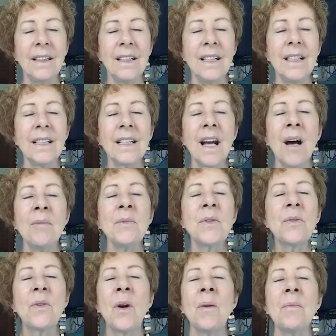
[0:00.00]
It comes
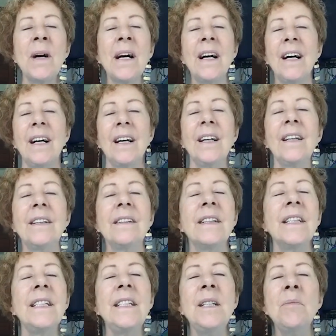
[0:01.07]
from
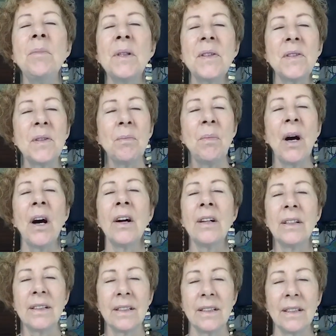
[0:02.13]
the deepest
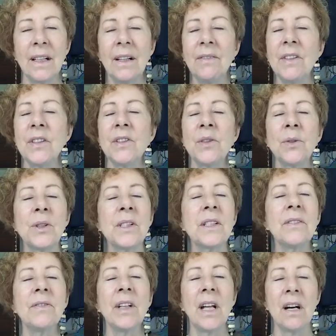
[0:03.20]
part of the source
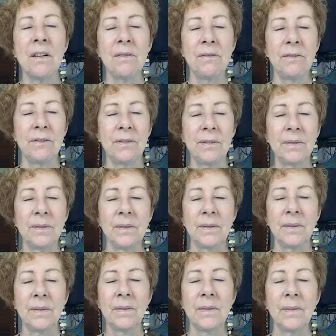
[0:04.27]
of love
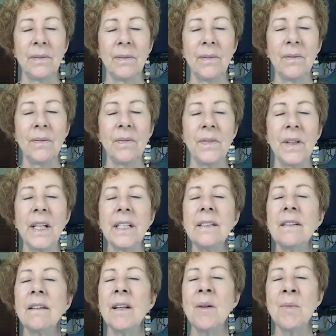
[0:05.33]
that
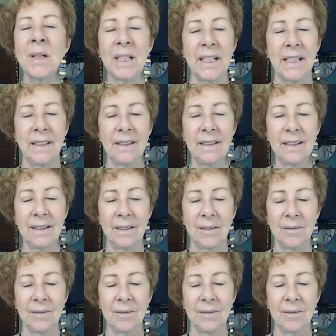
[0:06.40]
is limitless.